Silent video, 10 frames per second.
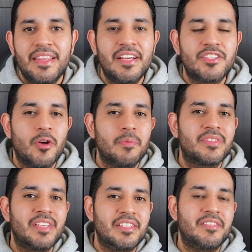There's
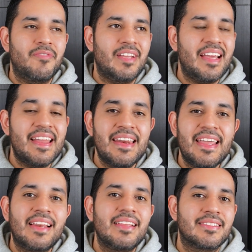obsessively and
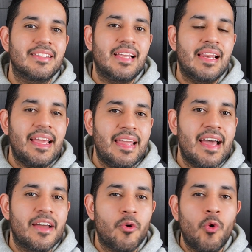needlessly laid
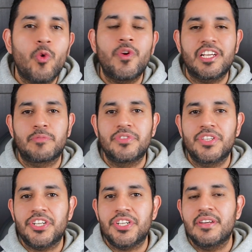out awkward
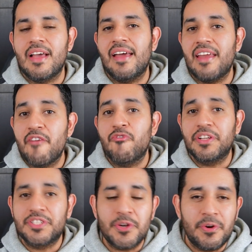exposition at every
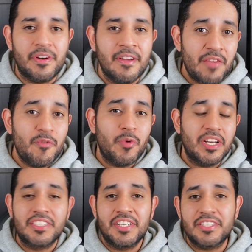turn, even when
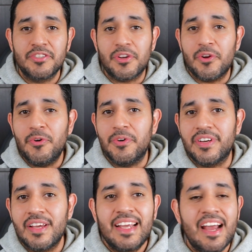it's just not
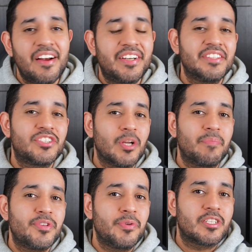earned. Characters
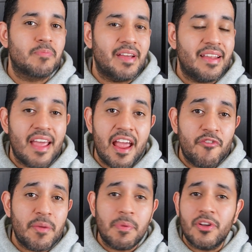stop to explain
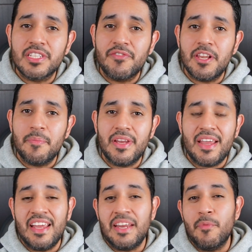every plot development
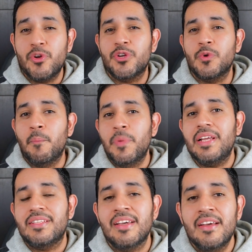and emotional
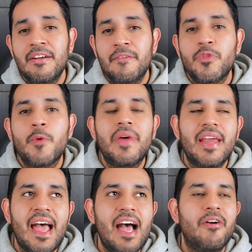beat, no
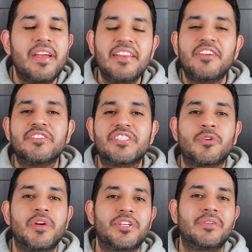matter how
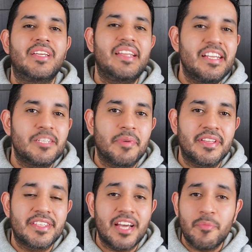inconsequential it is by
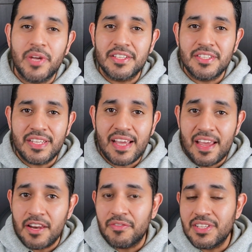the time we get to the
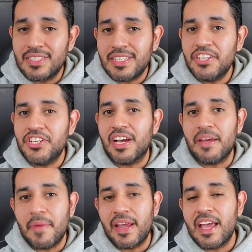end of the
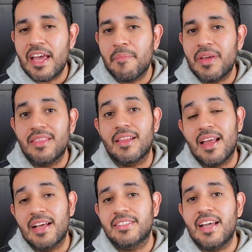CGI mayhem in the
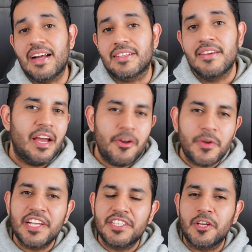last act. know
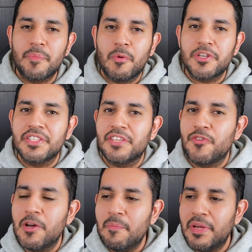kids are going to be watching this
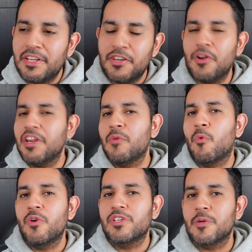film, but you don't need to
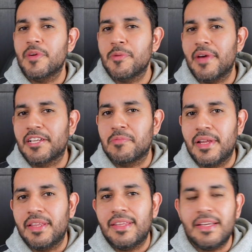worry so much about
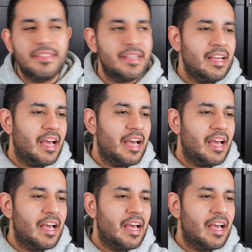explaining things.